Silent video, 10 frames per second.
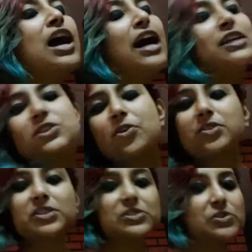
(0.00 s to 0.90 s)
and so
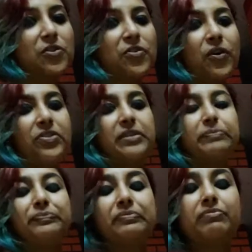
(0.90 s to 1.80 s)
on and so forth.
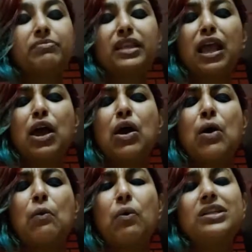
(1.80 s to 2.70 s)

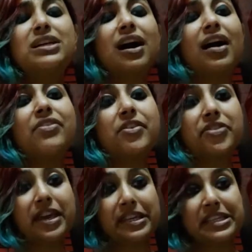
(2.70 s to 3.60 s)
What other
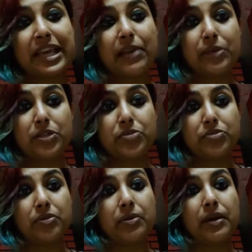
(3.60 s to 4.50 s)
things can we do
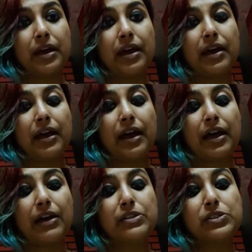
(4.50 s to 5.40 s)

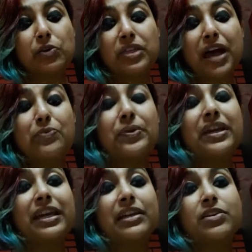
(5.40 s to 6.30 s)
so that we
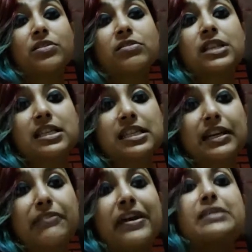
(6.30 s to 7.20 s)
can connote
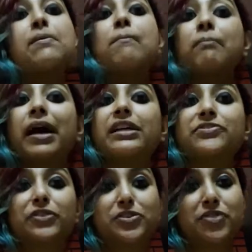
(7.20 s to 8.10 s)
ourselves as
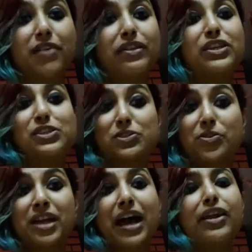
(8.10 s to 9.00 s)
mindful travelers, so
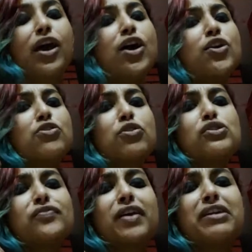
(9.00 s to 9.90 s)
that
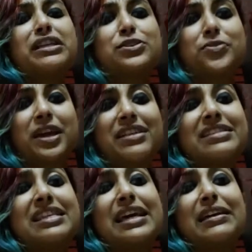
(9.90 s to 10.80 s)
those very
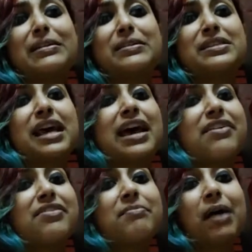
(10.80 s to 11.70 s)
terrains, the hills,
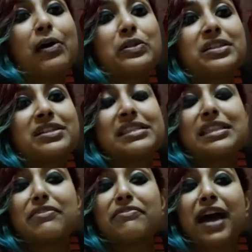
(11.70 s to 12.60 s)
the mountains,
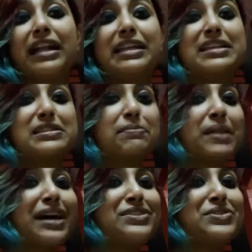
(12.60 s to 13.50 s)
the valleys, the
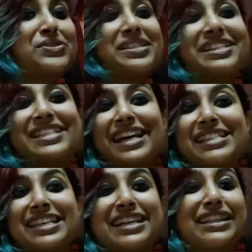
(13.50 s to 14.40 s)
plateaus, the
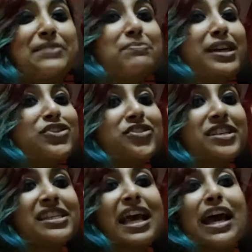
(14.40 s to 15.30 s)
desert, the
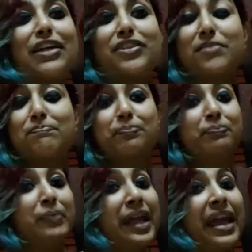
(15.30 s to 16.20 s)
beaches, the
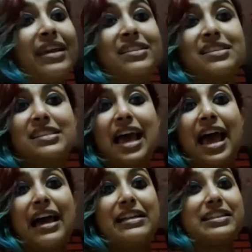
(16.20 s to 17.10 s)
plains
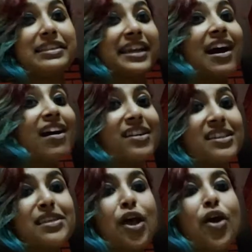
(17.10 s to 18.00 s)
and the ghats